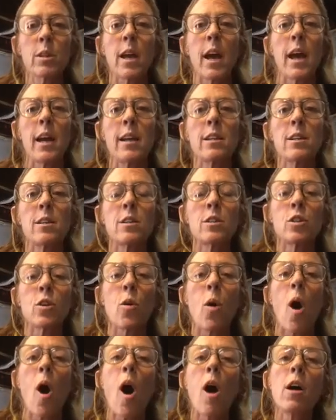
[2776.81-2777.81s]
And so
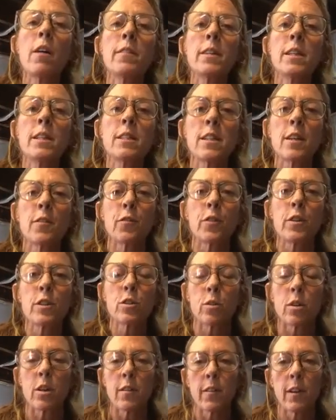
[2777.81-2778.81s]
all of these different
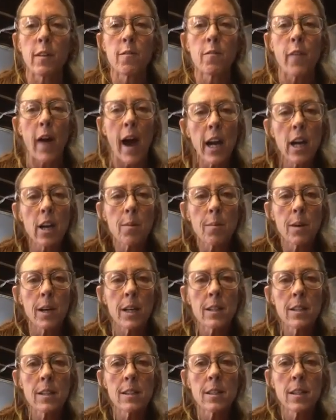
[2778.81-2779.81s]
sort of
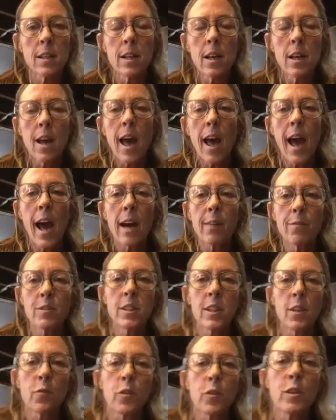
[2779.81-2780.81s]
environments have
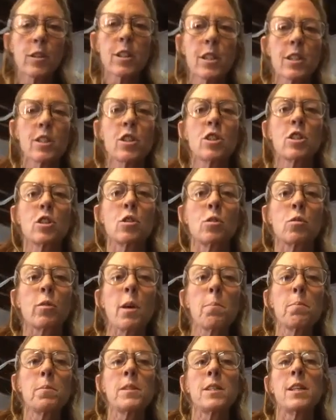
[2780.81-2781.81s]
different
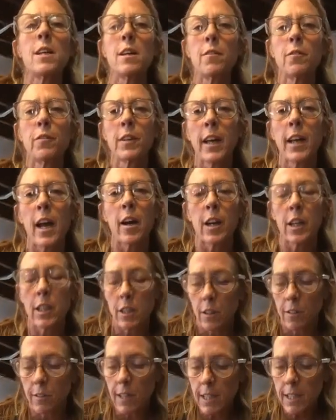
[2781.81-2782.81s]
descriptive
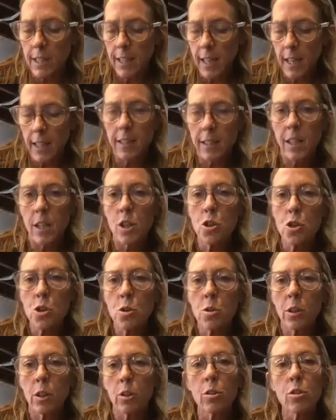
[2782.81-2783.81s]
characteristics that
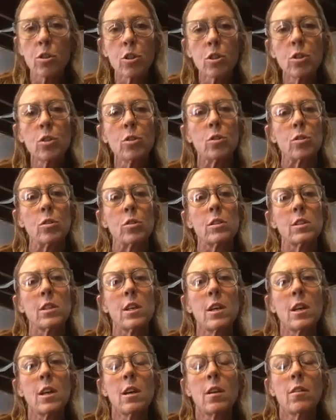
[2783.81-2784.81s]
you can choose,
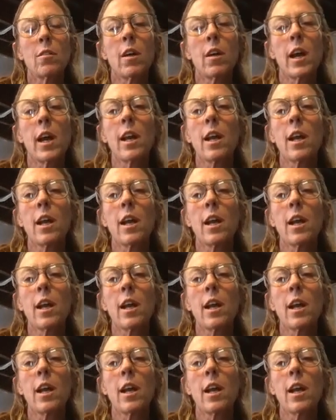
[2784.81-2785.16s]
right?